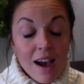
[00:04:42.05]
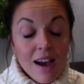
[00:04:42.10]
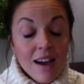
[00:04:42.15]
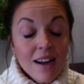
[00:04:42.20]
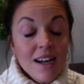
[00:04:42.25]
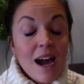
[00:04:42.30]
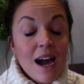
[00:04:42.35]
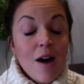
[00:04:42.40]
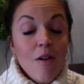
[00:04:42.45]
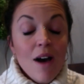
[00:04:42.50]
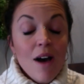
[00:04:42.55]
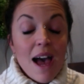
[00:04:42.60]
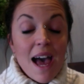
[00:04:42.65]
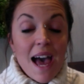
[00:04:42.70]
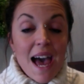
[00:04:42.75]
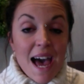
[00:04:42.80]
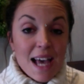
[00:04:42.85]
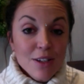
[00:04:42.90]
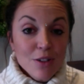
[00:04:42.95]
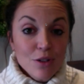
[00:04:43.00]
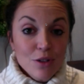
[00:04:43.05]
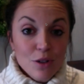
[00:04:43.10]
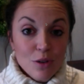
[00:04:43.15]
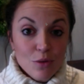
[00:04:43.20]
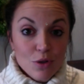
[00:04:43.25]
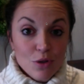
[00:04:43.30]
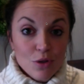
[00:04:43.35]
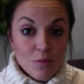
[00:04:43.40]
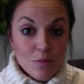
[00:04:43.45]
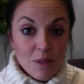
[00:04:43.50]
Now, as
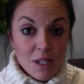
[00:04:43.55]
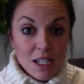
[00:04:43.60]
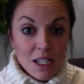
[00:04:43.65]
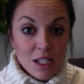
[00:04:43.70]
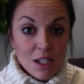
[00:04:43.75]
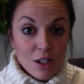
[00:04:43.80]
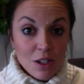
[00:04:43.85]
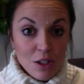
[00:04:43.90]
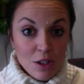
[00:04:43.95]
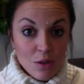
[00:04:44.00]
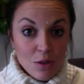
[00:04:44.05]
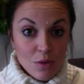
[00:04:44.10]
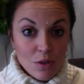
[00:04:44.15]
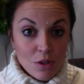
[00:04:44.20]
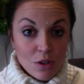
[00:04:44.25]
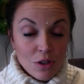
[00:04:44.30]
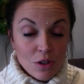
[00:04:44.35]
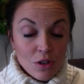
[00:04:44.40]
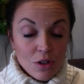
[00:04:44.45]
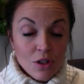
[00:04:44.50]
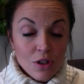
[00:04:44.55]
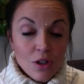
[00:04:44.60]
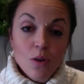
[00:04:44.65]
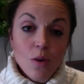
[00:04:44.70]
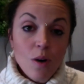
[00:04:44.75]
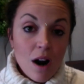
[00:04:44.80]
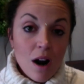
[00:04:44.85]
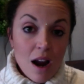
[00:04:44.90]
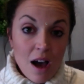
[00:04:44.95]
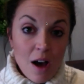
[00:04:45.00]
social media users who
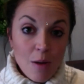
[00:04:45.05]
are